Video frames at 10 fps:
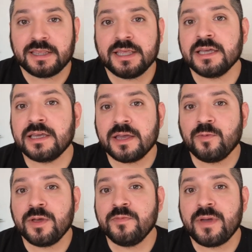I think
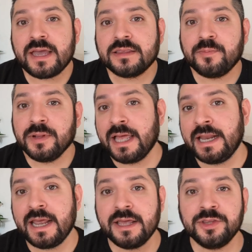we make the
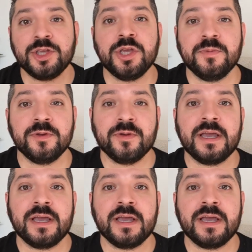planet and the human